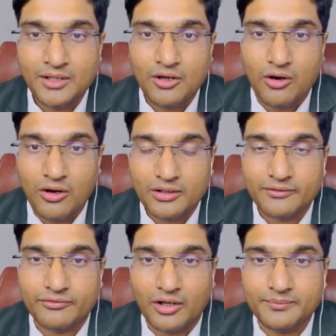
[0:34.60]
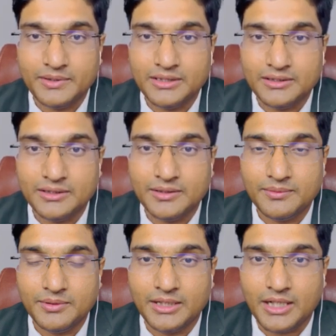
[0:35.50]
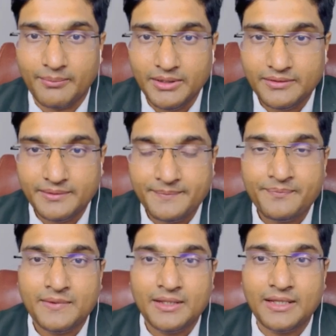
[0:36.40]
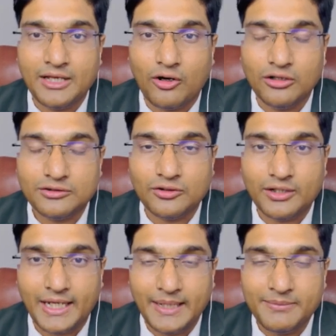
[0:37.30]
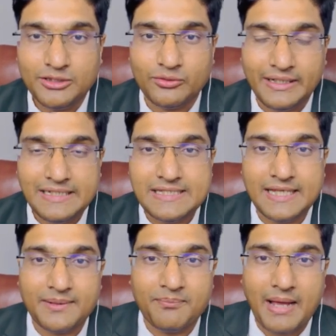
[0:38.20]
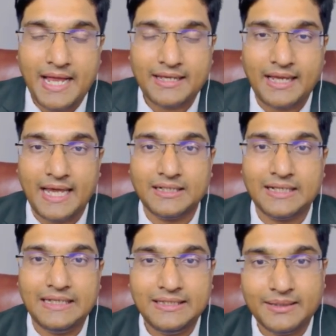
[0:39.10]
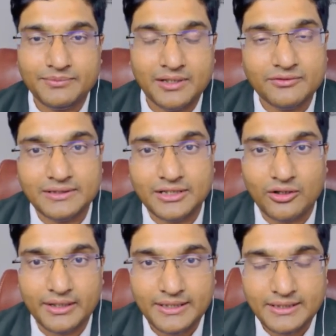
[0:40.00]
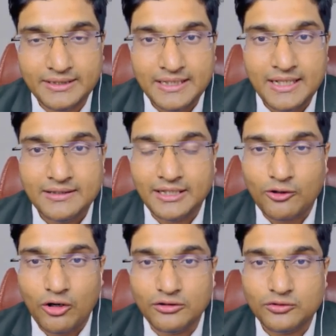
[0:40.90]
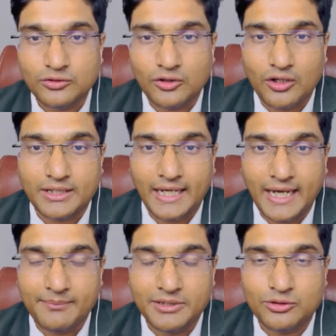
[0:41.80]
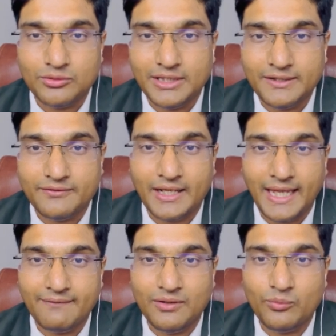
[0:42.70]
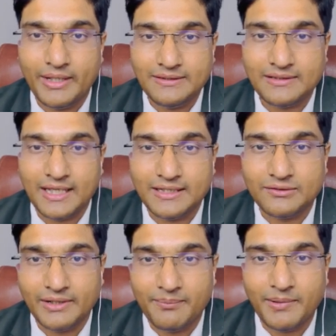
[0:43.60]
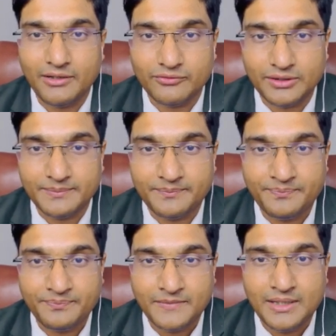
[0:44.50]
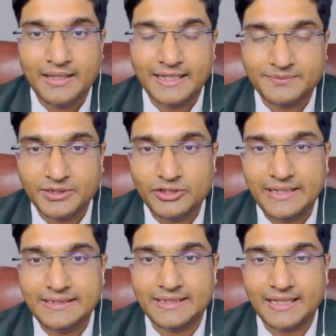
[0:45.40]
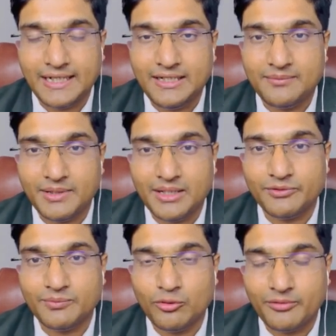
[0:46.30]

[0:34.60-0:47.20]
or from the cupboards. They are also not able to reach their back and clean themselves in the toilet. They are also not able to lift heavy weights, and it's very painful. Especially in the night, it becomes more